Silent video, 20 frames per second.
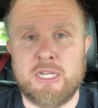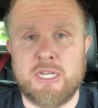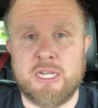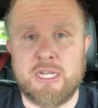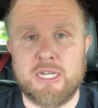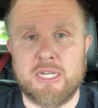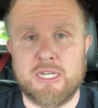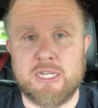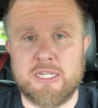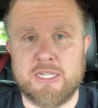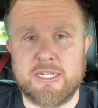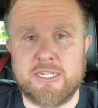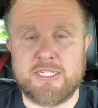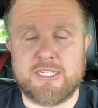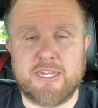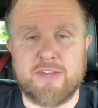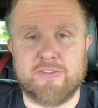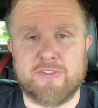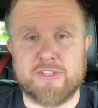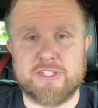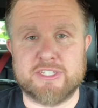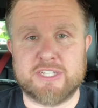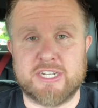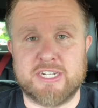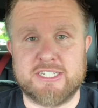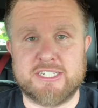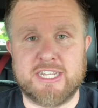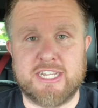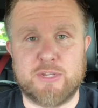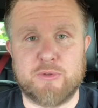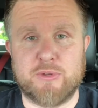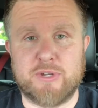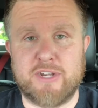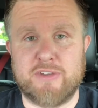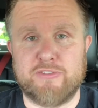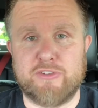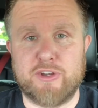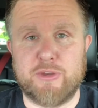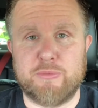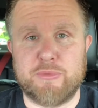it definitely is gonna take
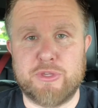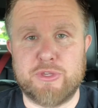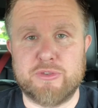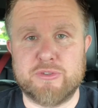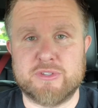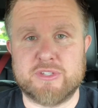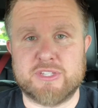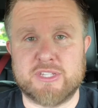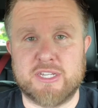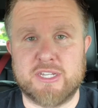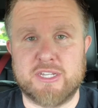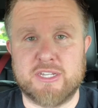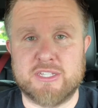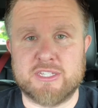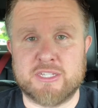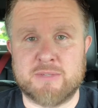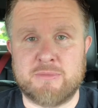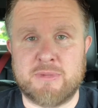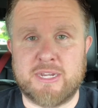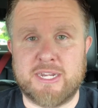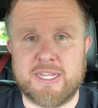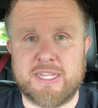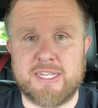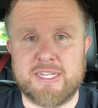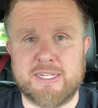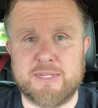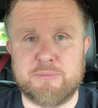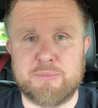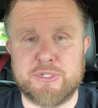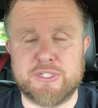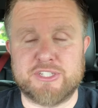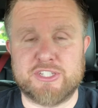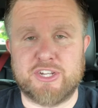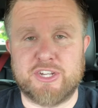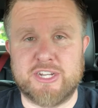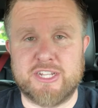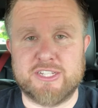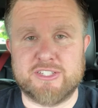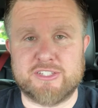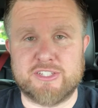whatever abuse somebody puts
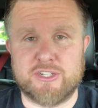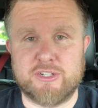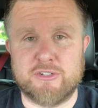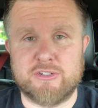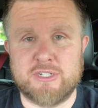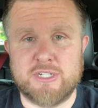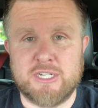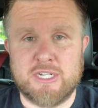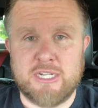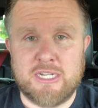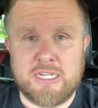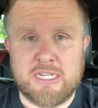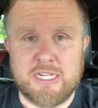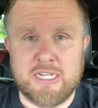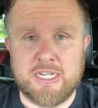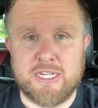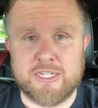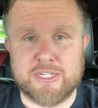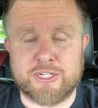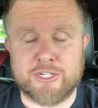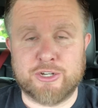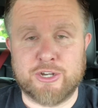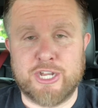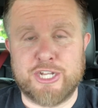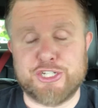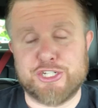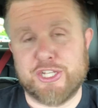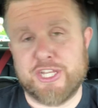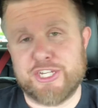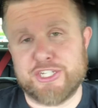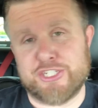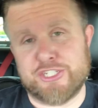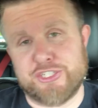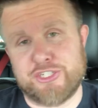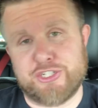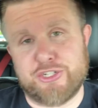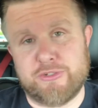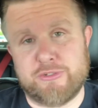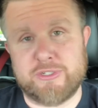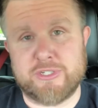on it. So congratulations,
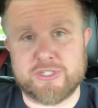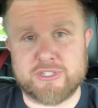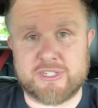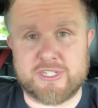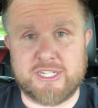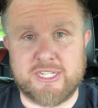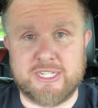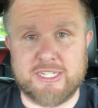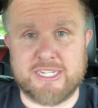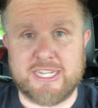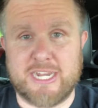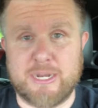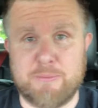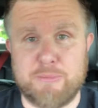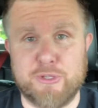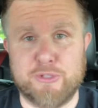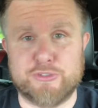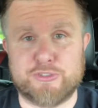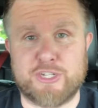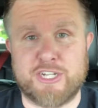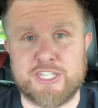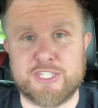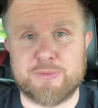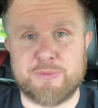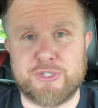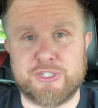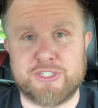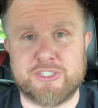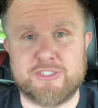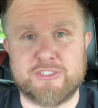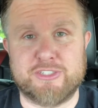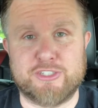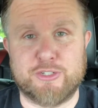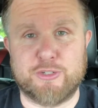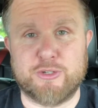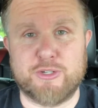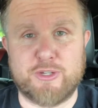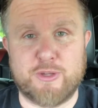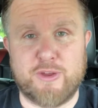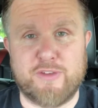you just got a built transmission
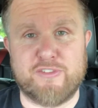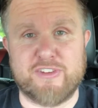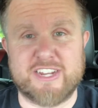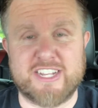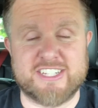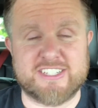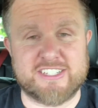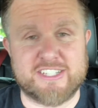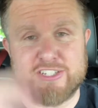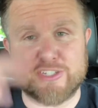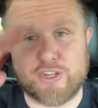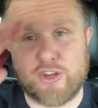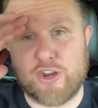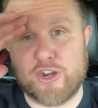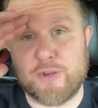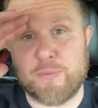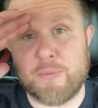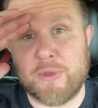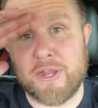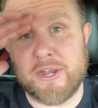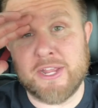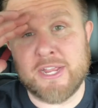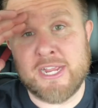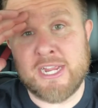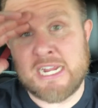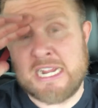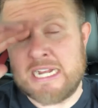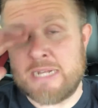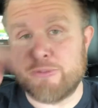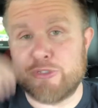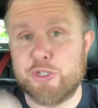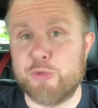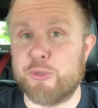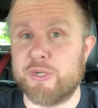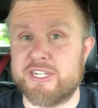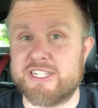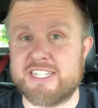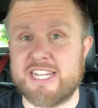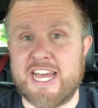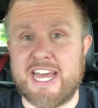to whoever gets this car. But super
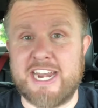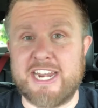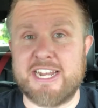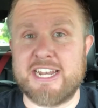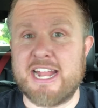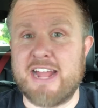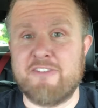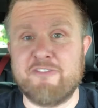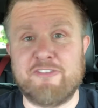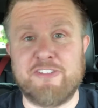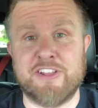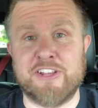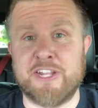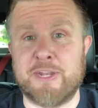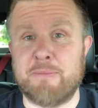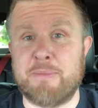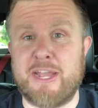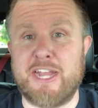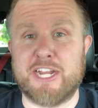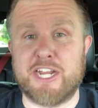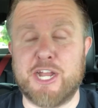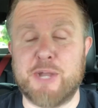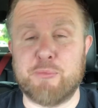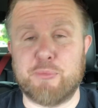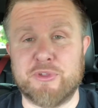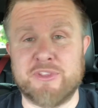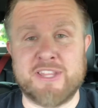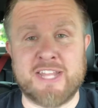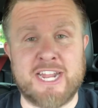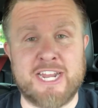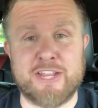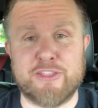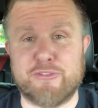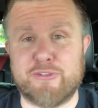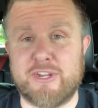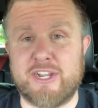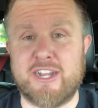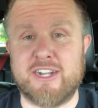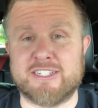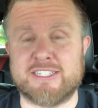excited. I'm filling it back up with
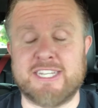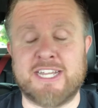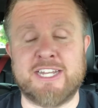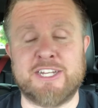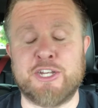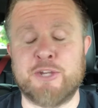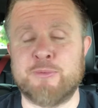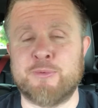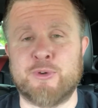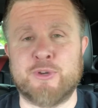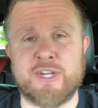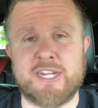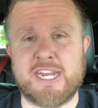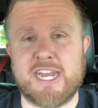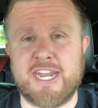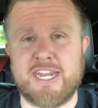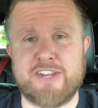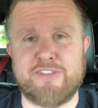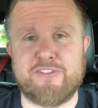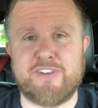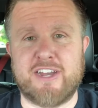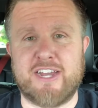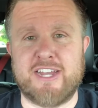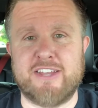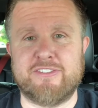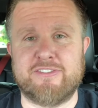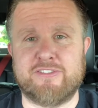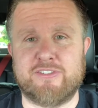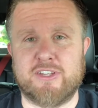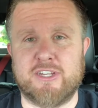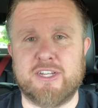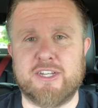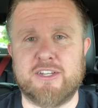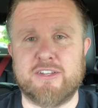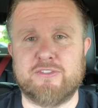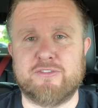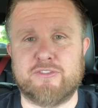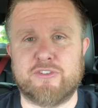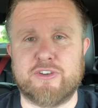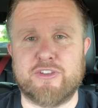93 octane, no more
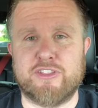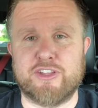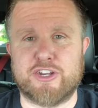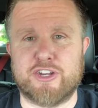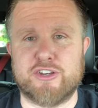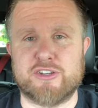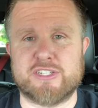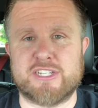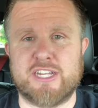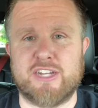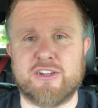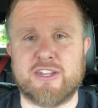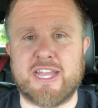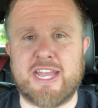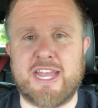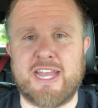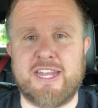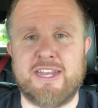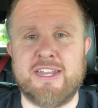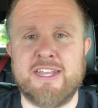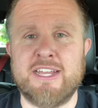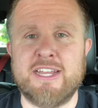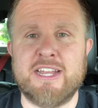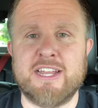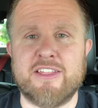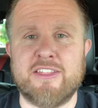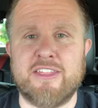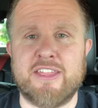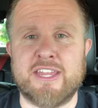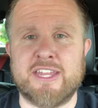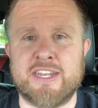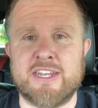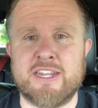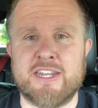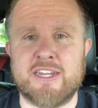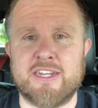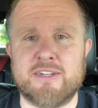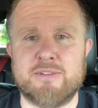E85 for the Cursed Hellcat. Then